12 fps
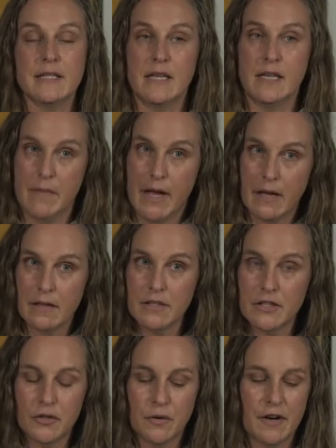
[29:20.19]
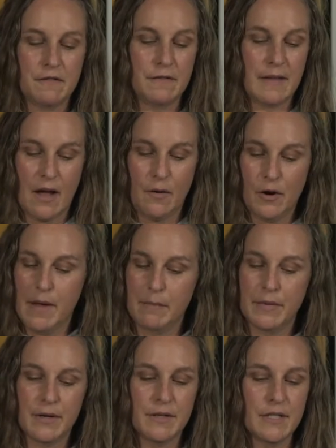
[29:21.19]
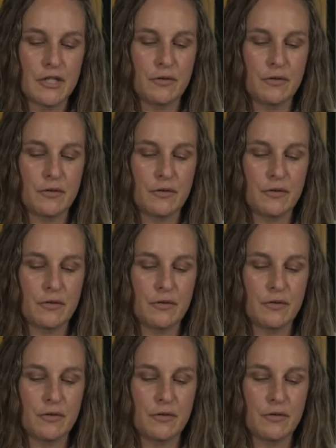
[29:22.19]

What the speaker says: emails to our flower members